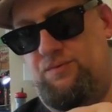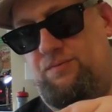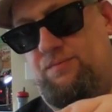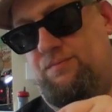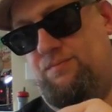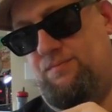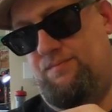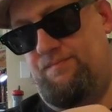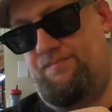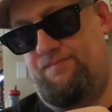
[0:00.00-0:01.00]

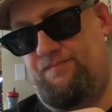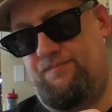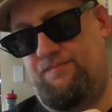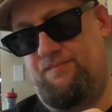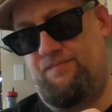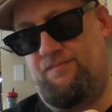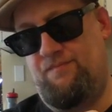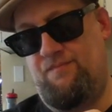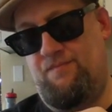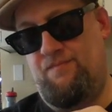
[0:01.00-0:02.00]

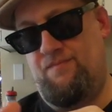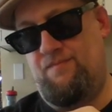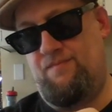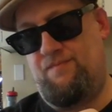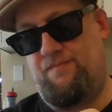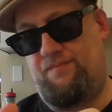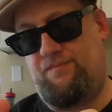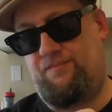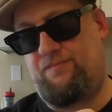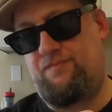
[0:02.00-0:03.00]
Nothing is said.